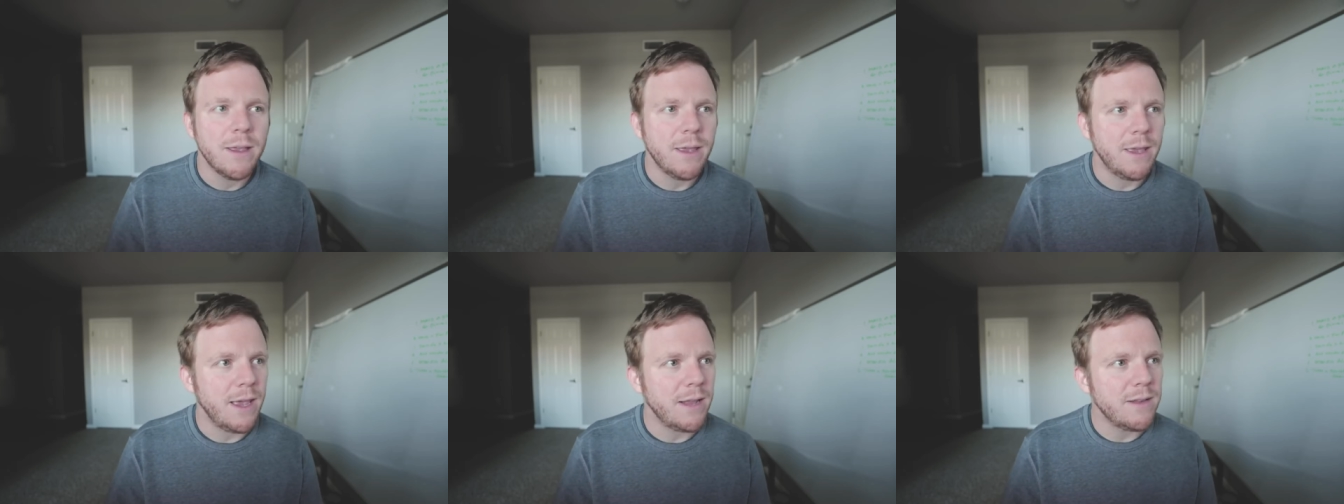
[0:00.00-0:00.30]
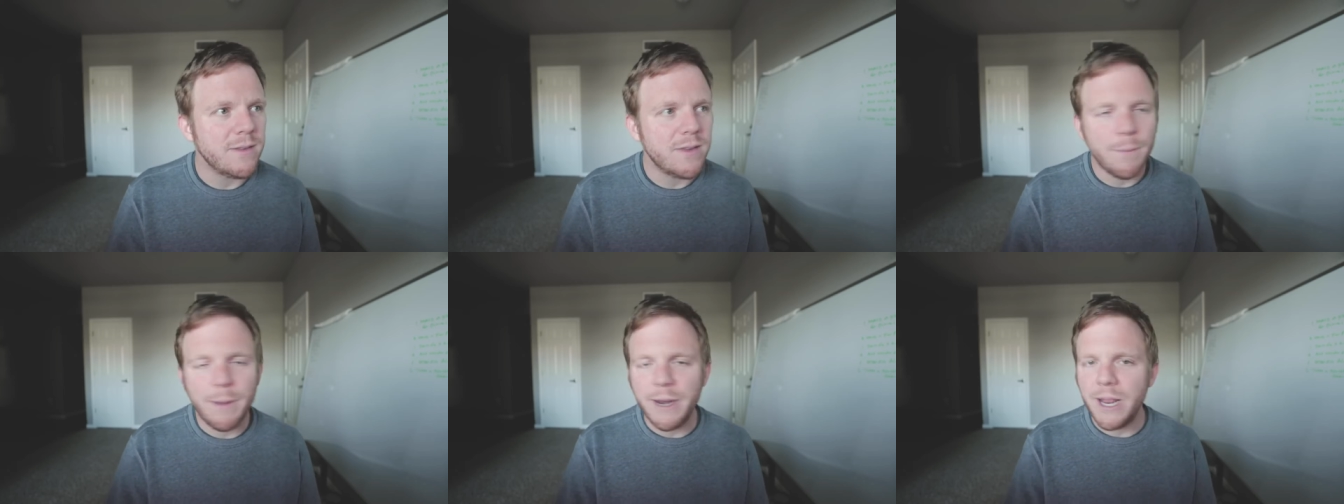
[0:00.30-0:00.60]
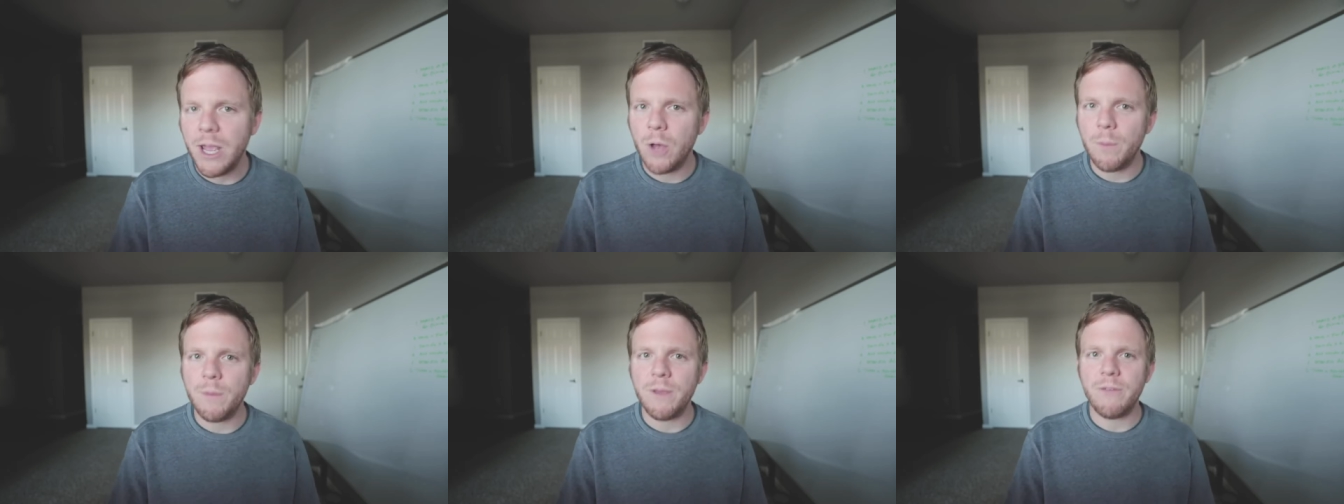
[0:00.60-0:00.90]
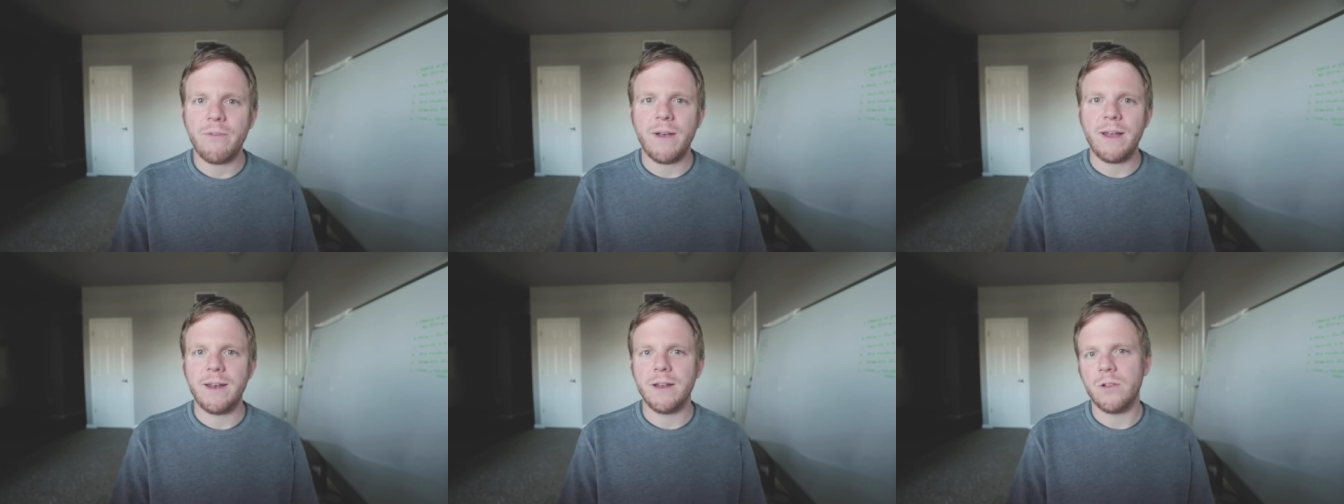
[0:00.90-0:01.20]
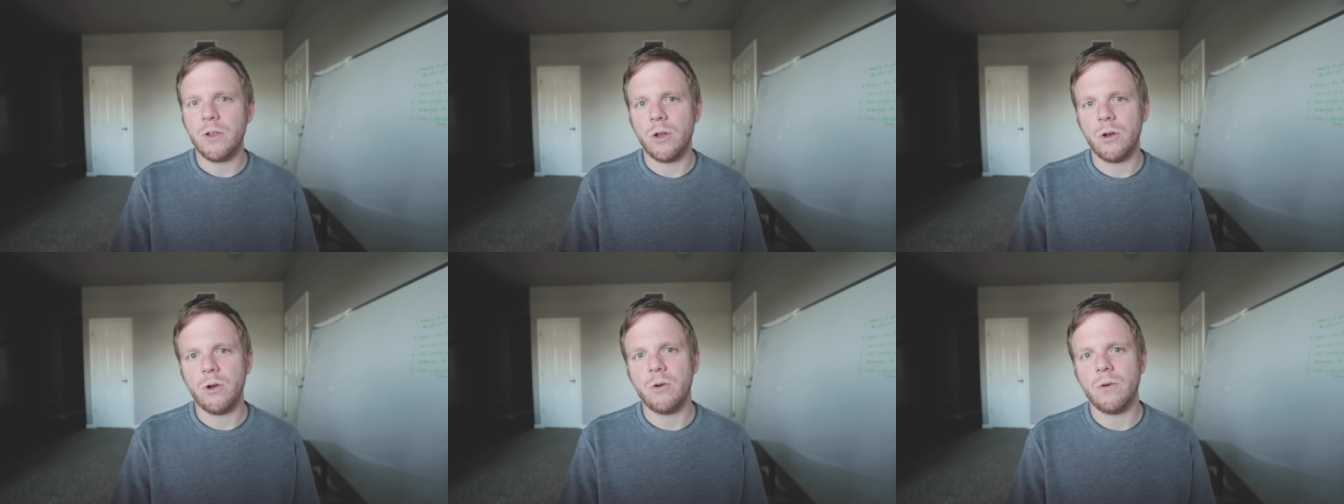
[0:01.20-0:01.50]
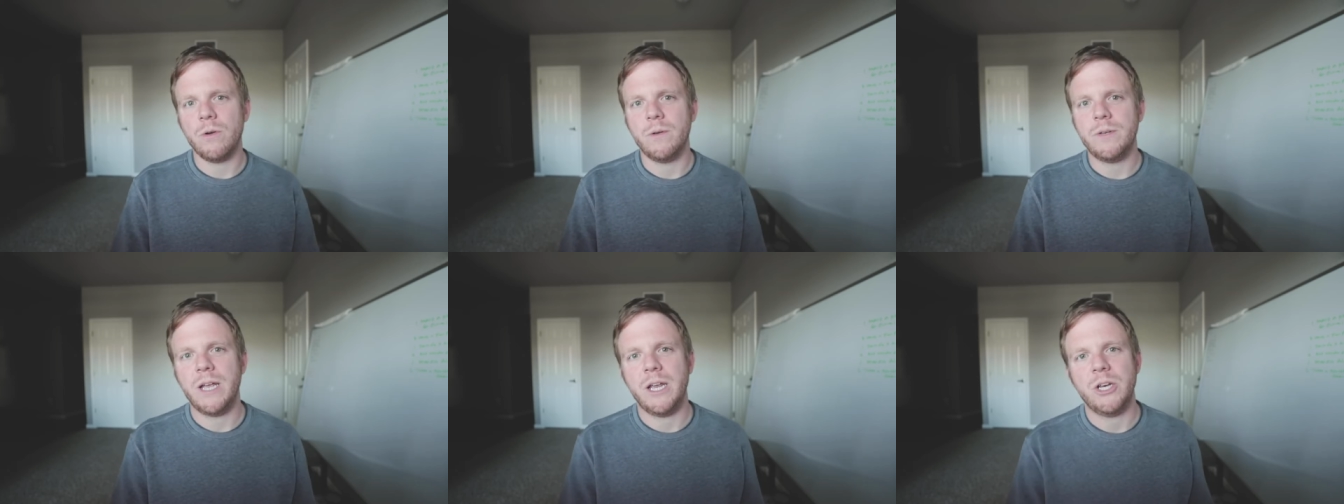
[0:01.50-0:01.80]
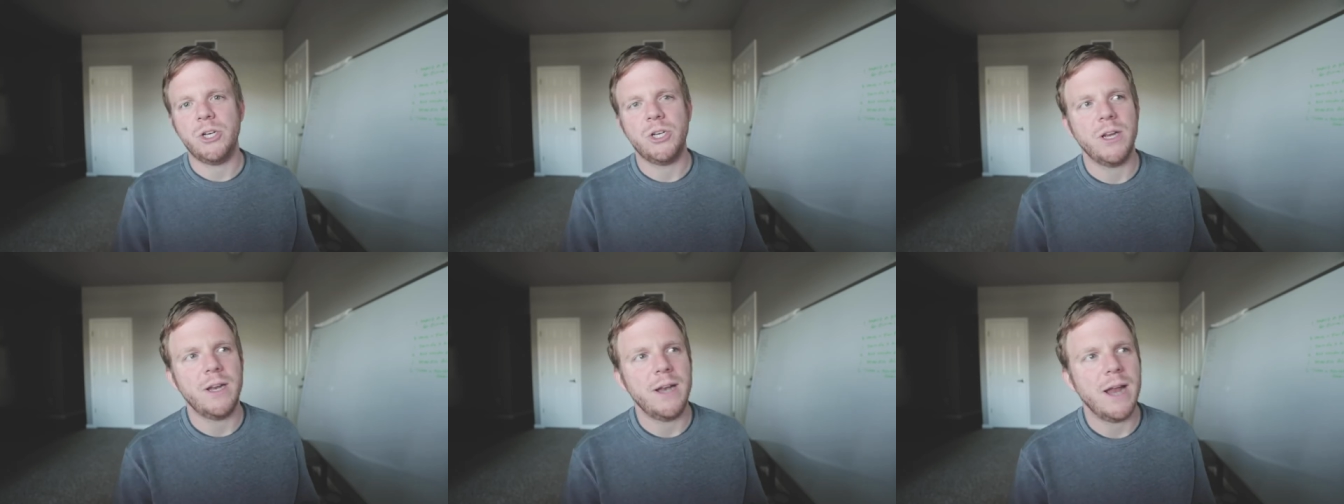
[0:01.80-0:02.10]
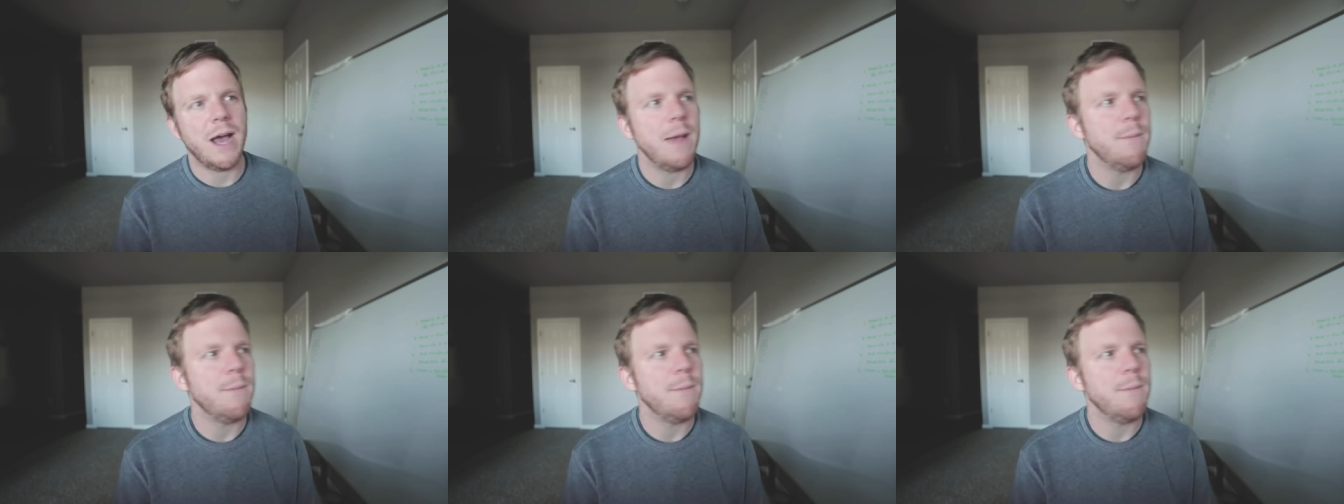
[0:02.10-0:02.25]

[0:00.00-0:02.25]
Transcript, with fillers: can somebody help me find a clinical rotation?